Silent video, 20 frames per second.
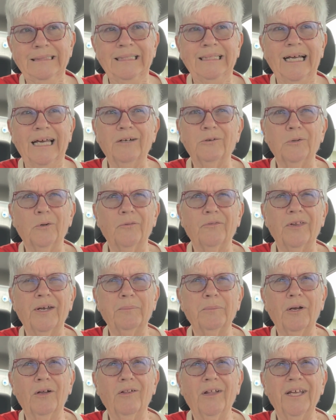I don't know that
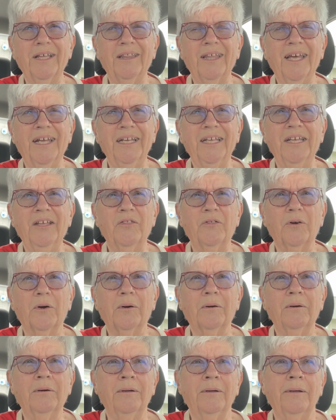I'm going to like that
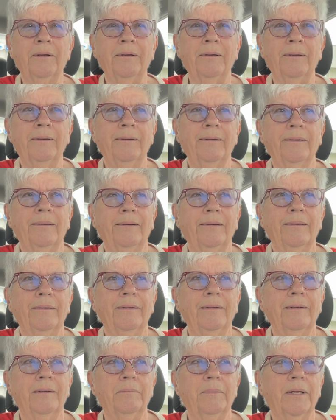either,
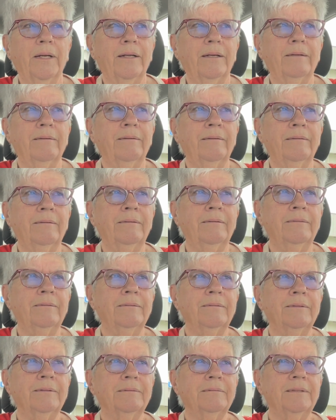but
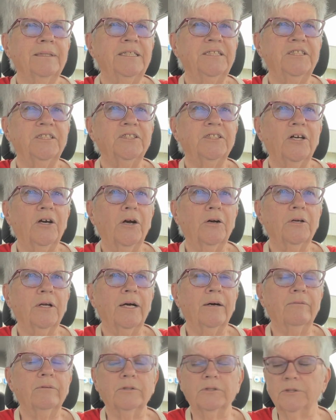at least it's a
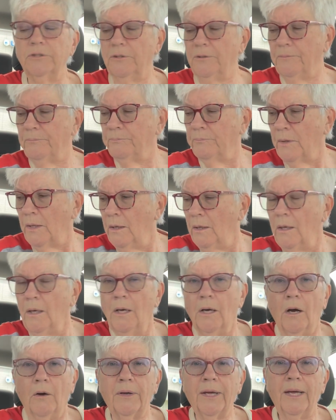hardcover. So,
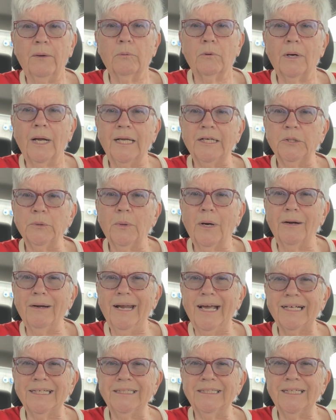okay, we're on to our
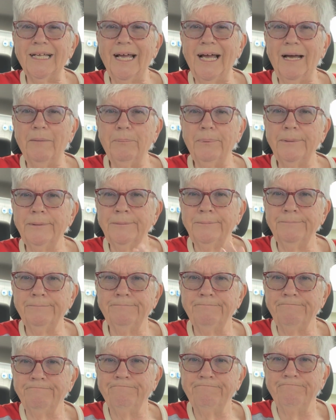next stop.
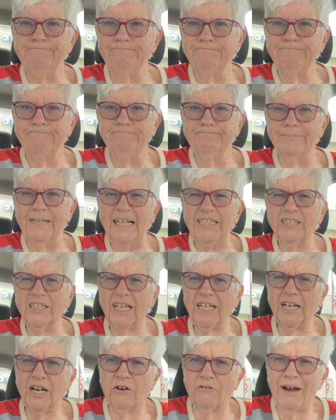Let's
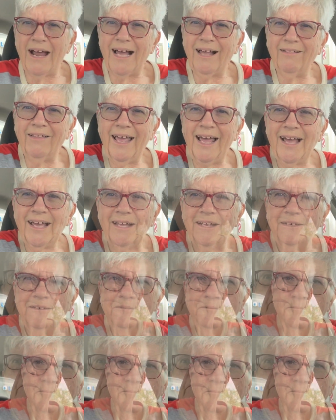get your crack-a-lackin'.